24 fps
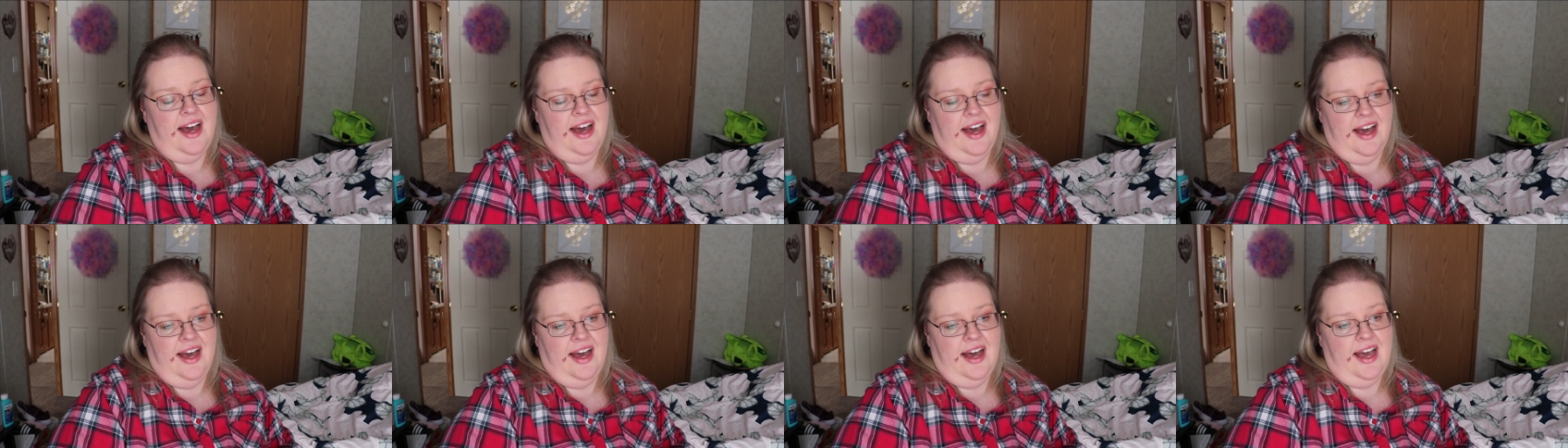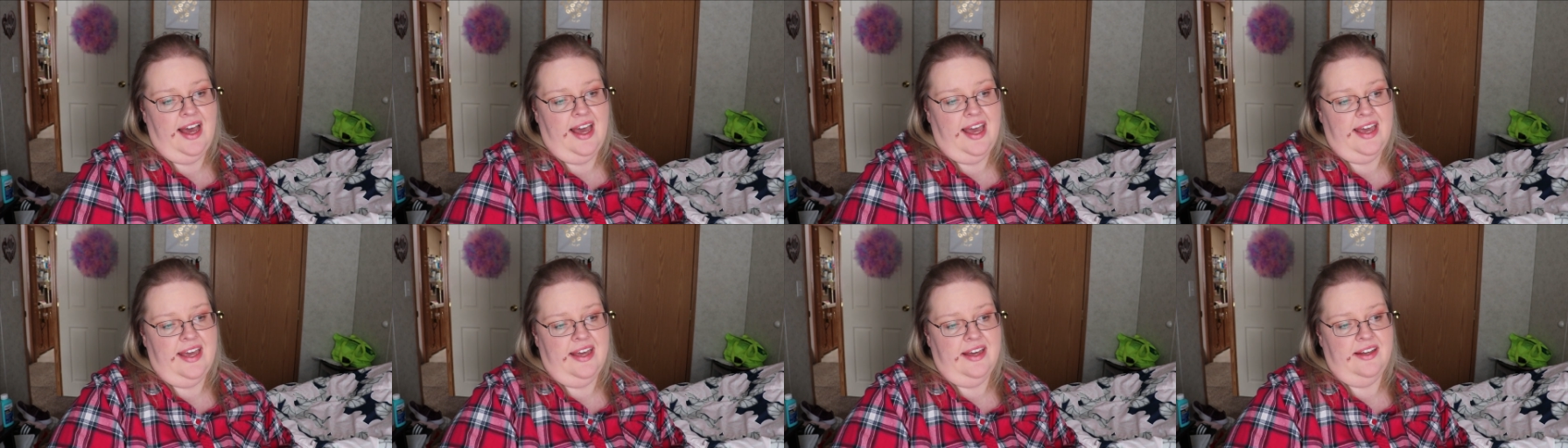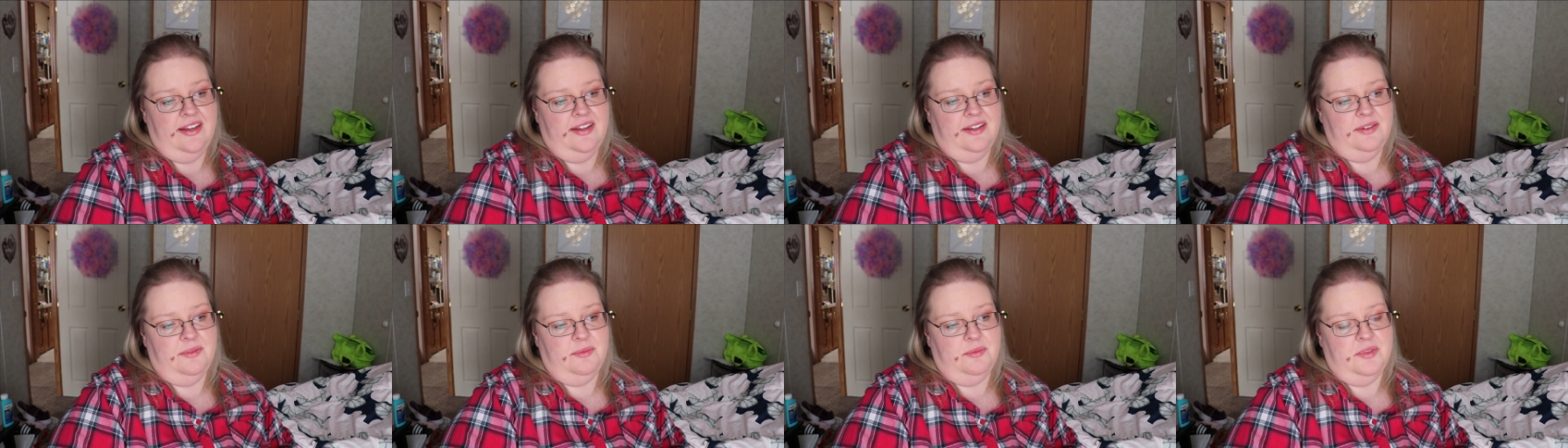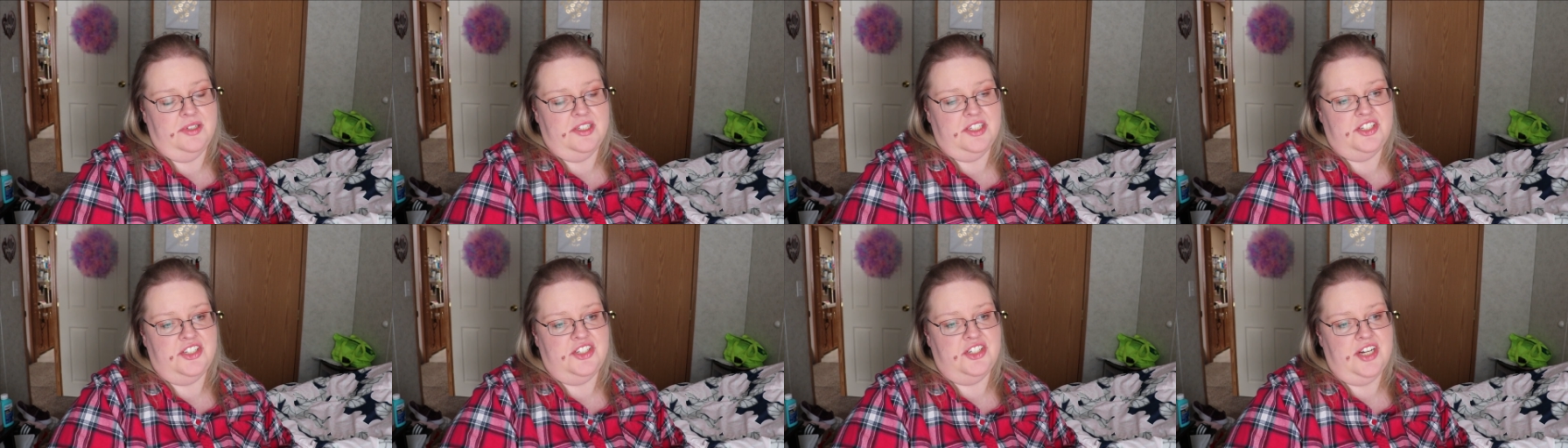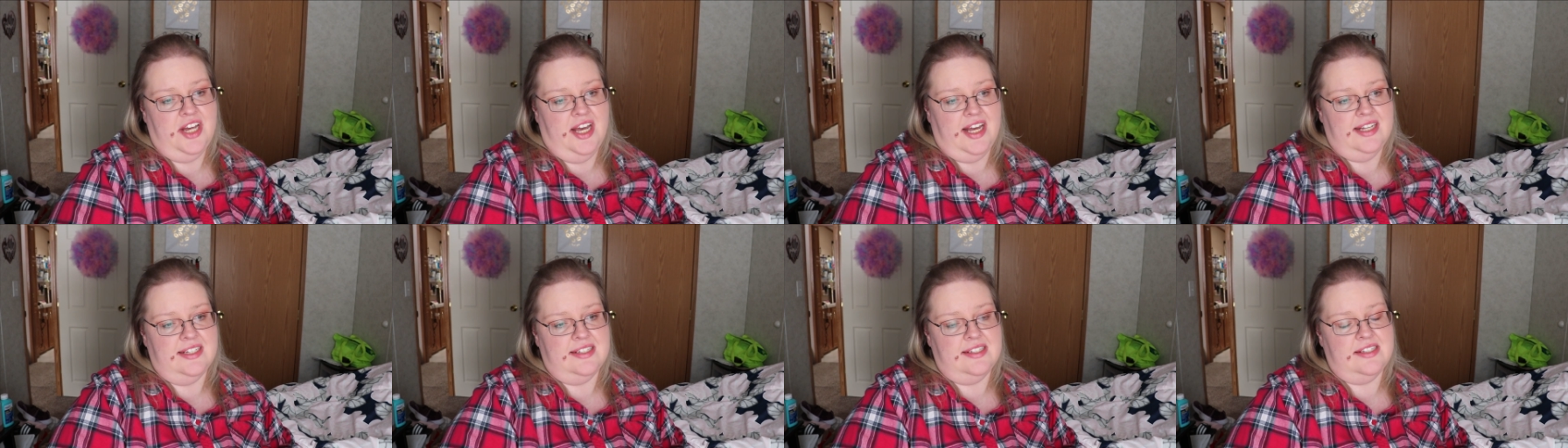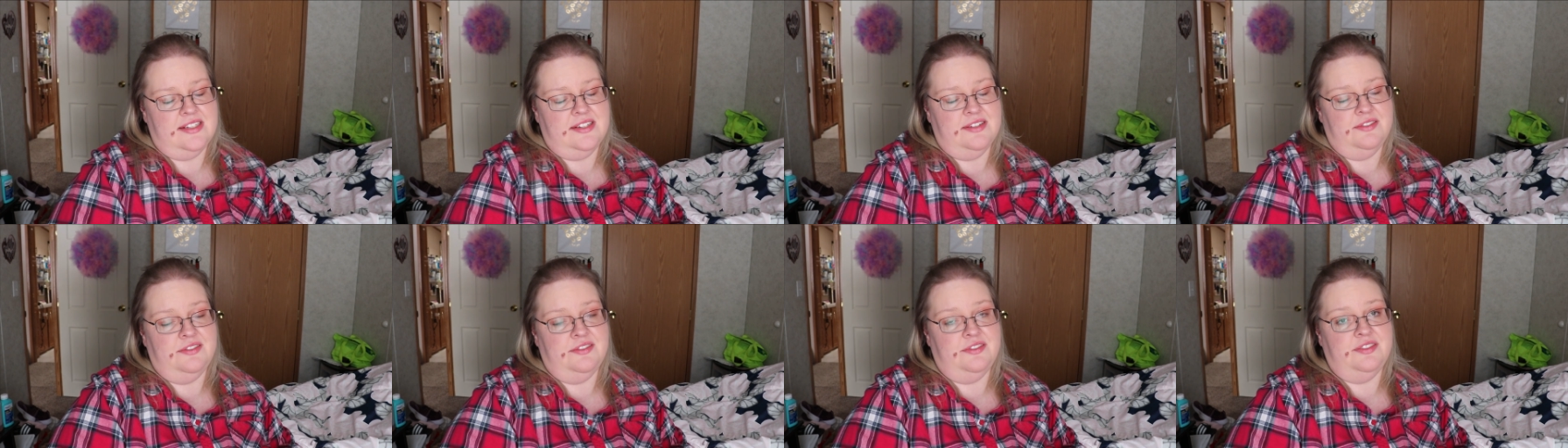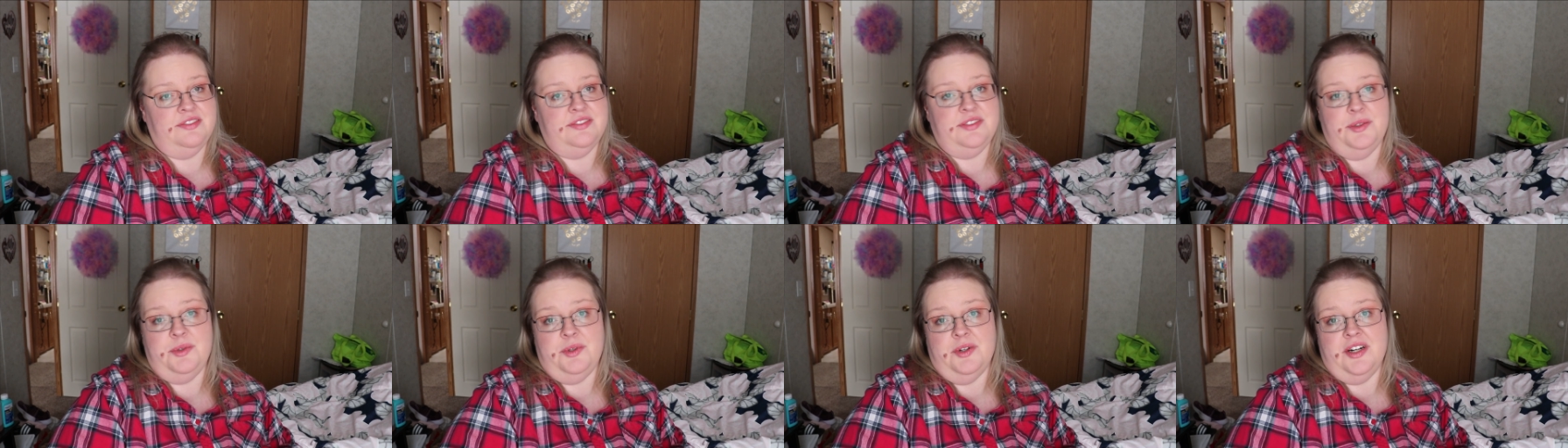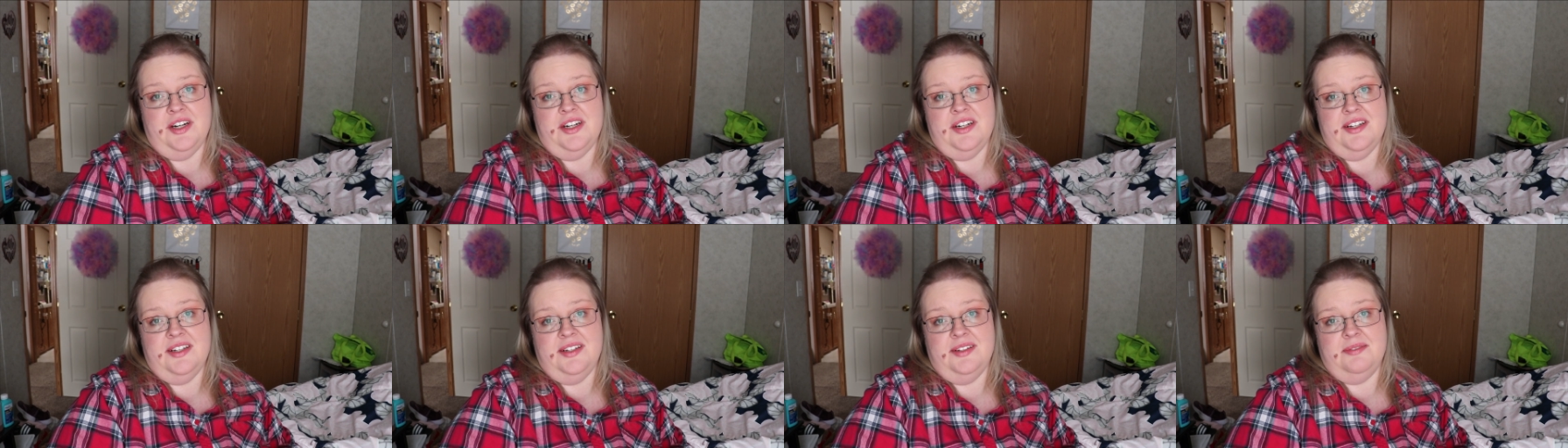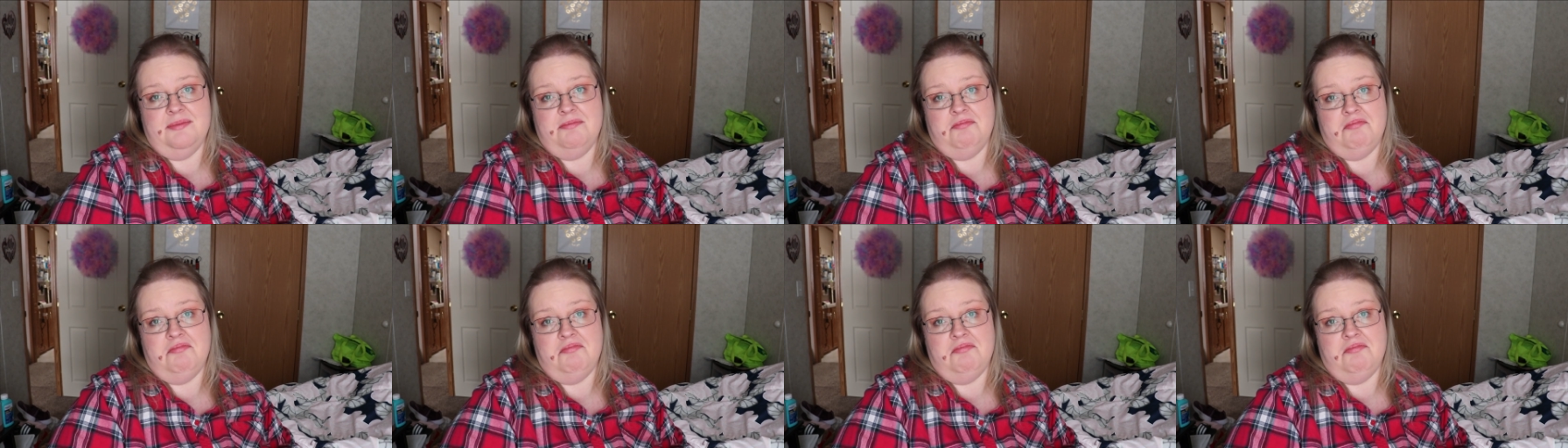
I was just floored.